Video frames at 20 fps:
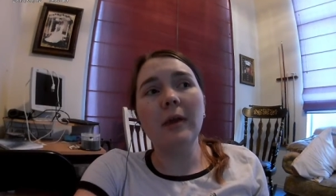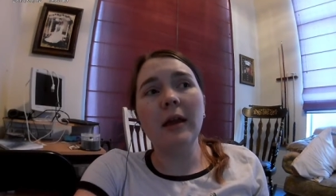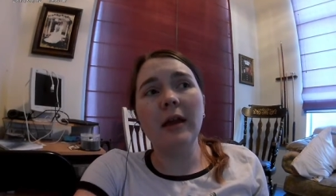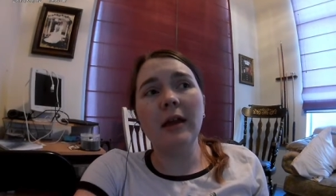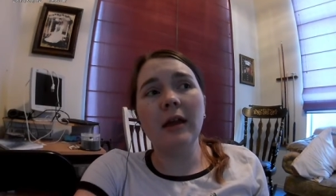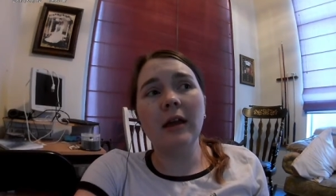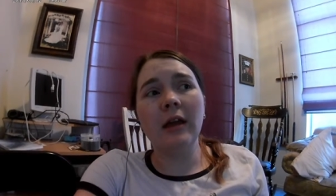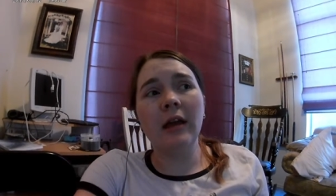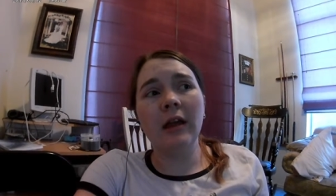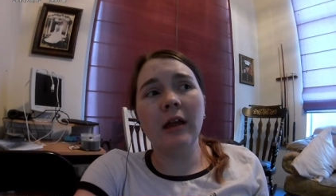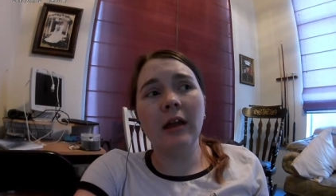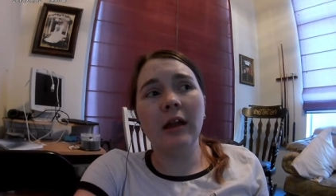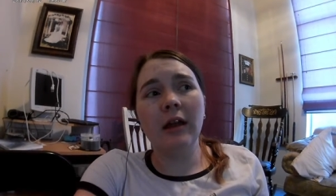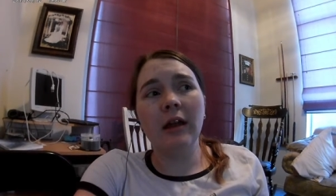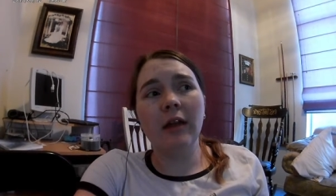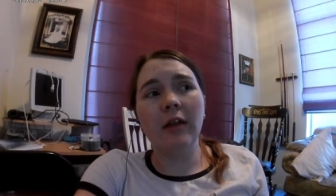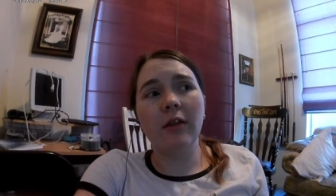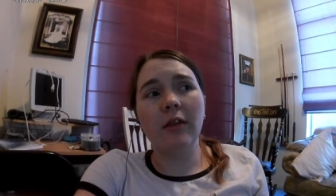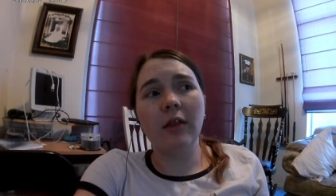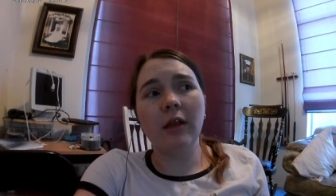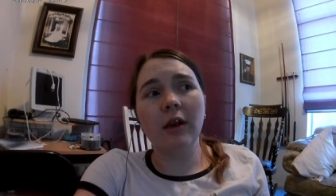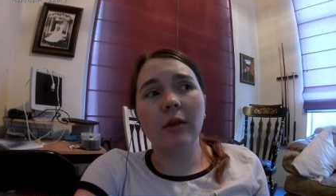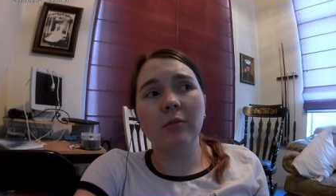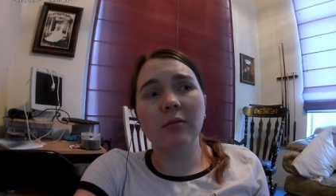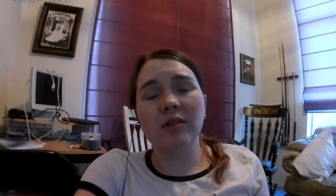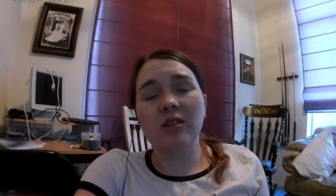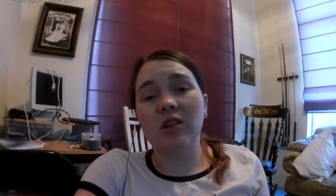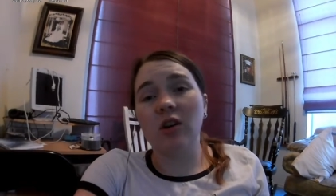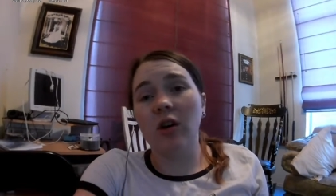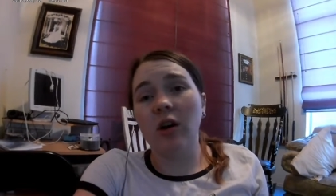And then I'm
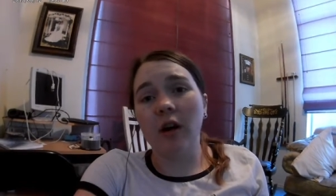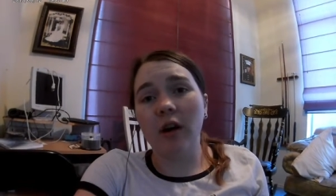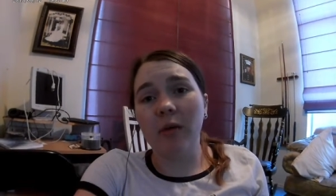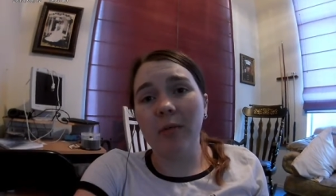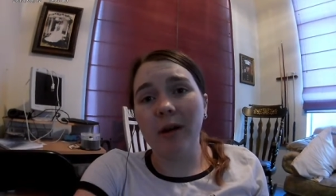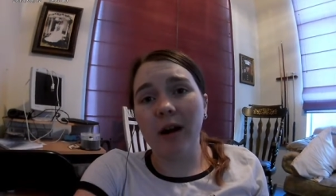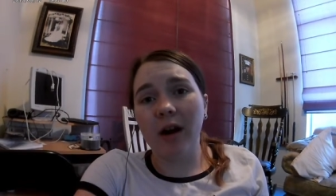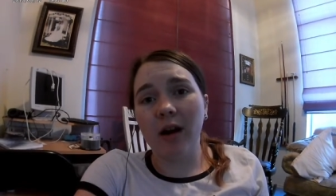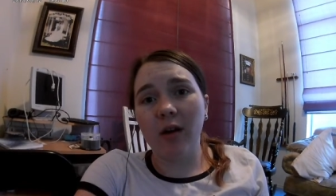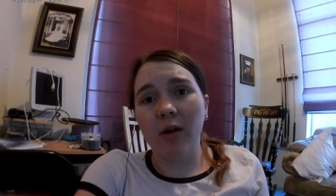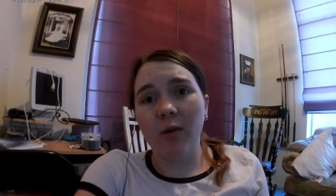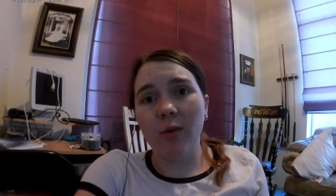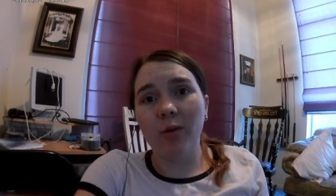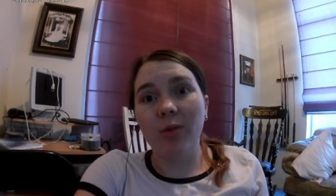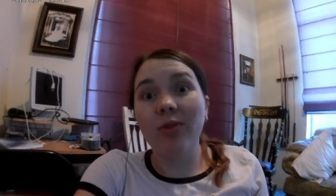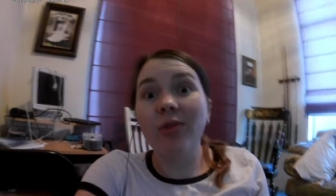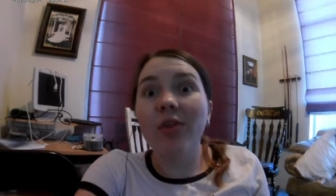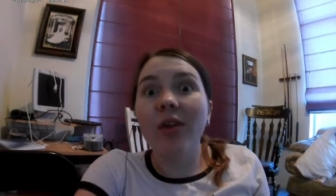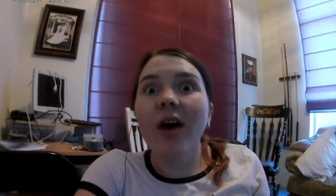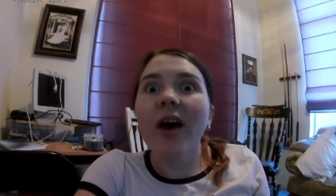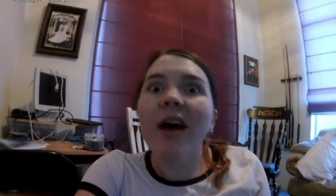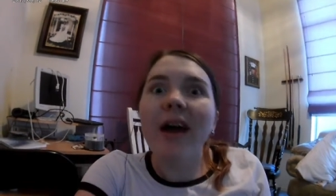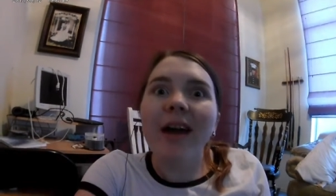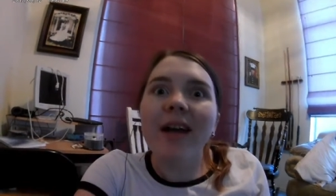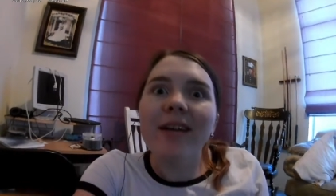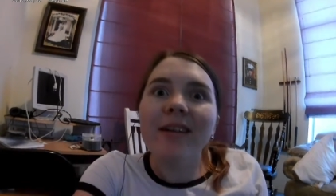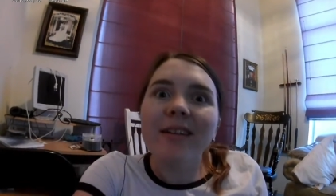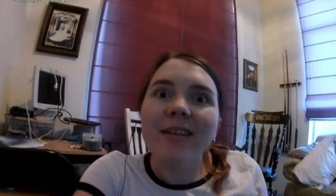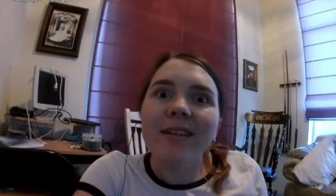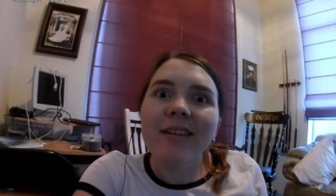gonna talk about the
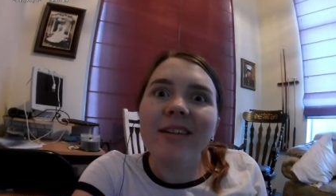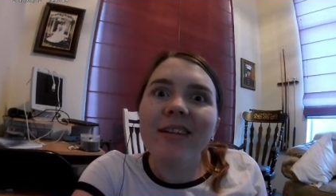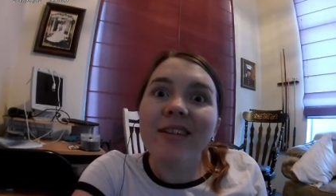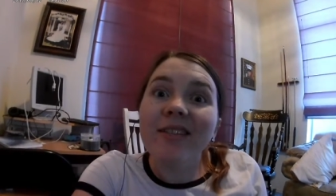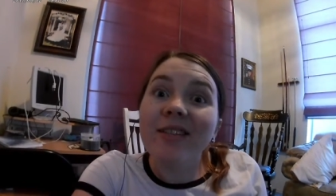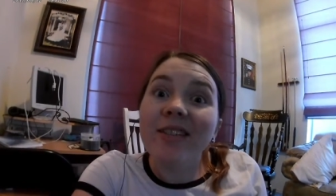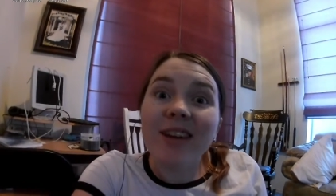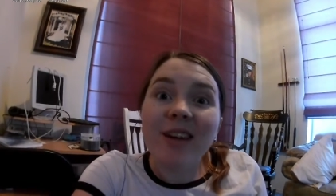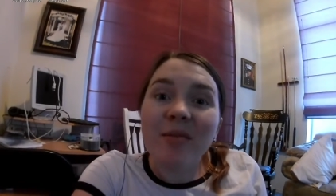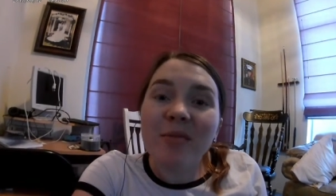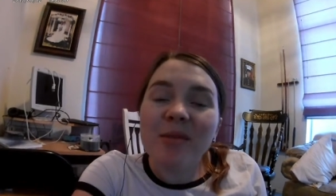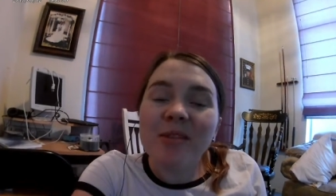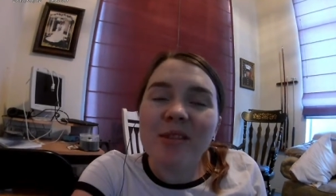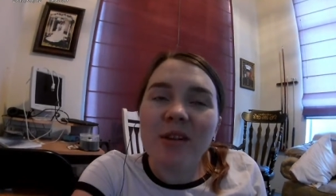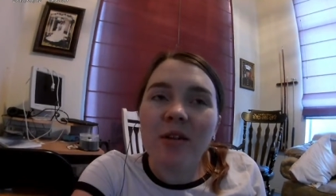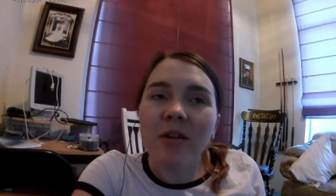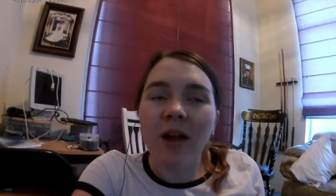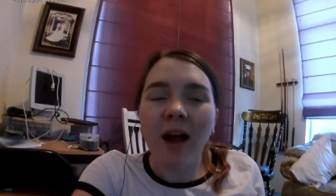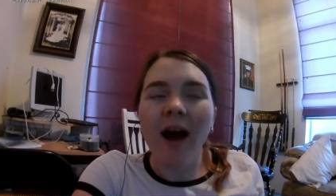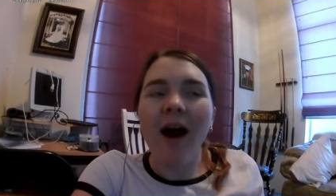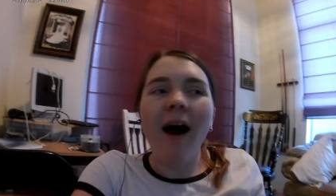ending of the episode.